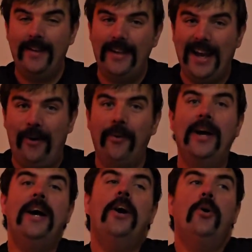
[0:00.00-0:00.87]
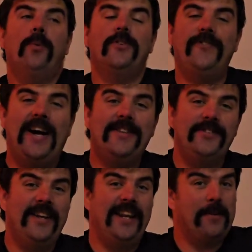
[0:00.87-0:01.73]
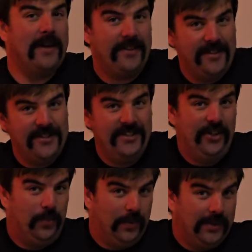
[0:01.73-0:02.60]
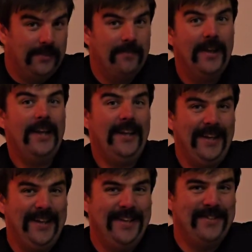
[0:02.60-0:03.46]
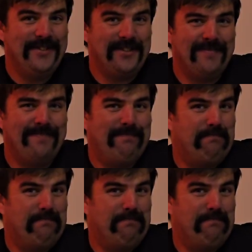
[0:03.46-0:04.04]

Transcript: Now, what's fascinating about this sequel is